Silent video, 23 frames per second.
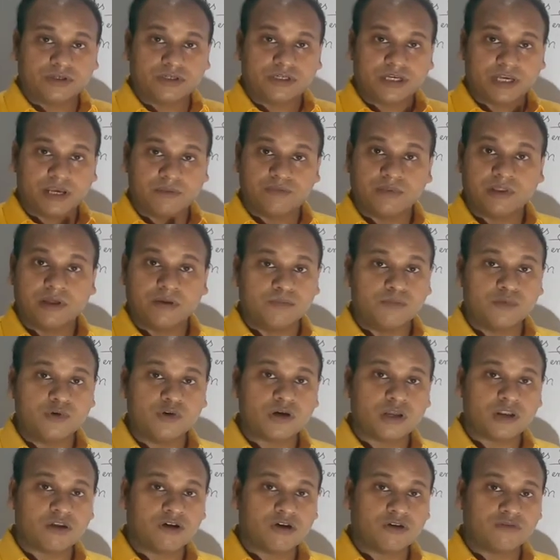keep the
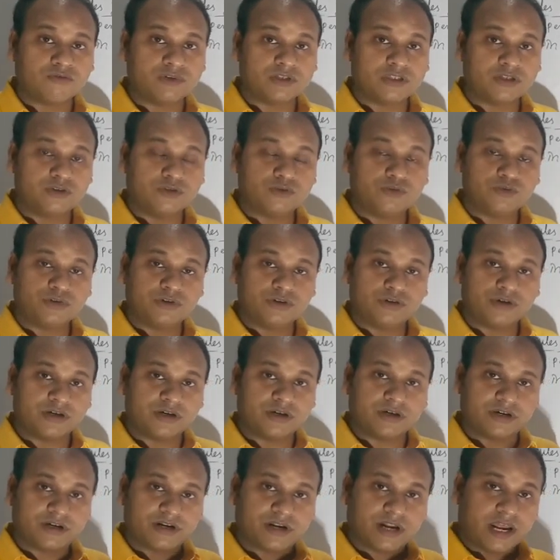book along with you,
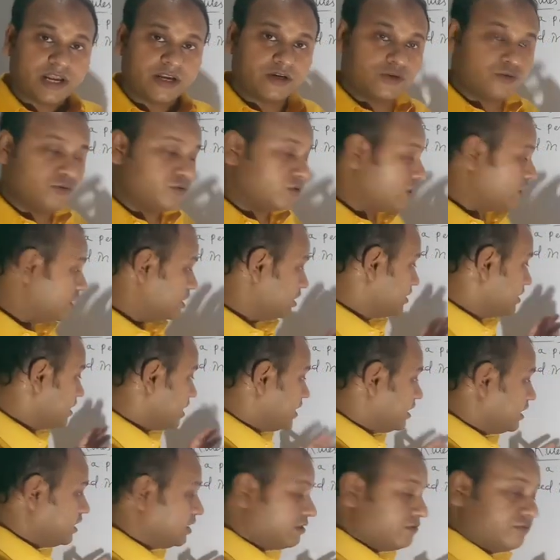try to
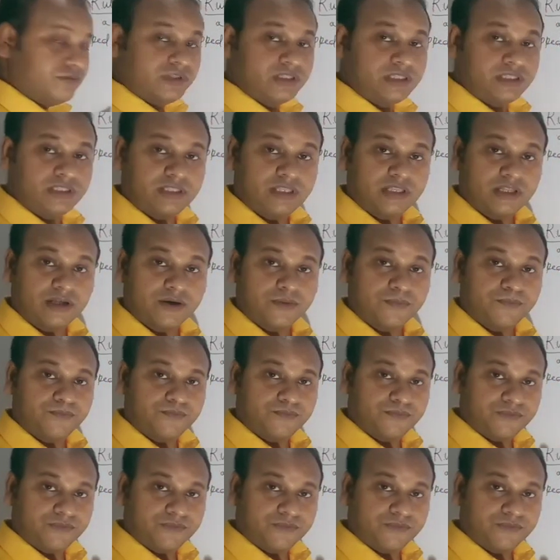understand it with the